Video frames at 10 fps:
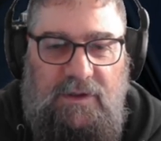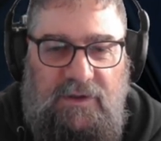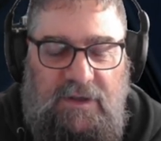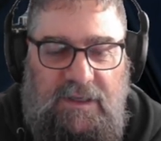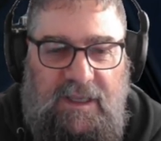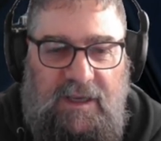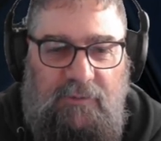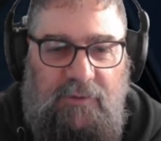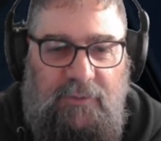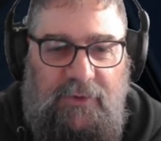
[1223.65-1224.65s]
until you get up
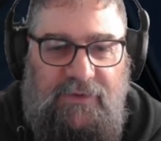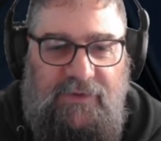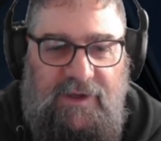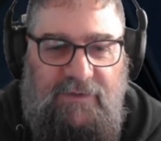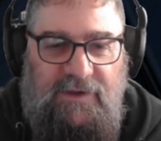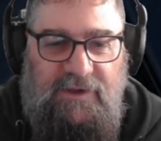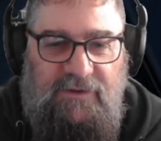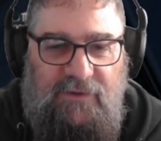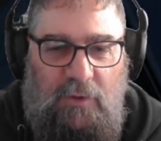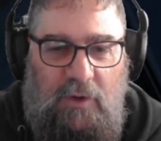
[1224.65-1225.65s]
to emergency and then
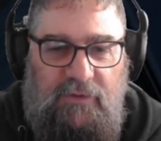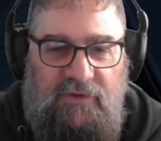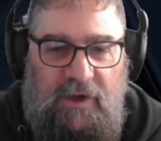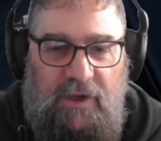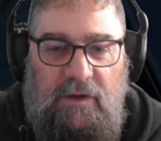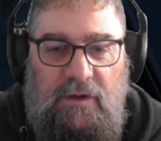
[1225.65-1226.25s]
it's all over, Jack.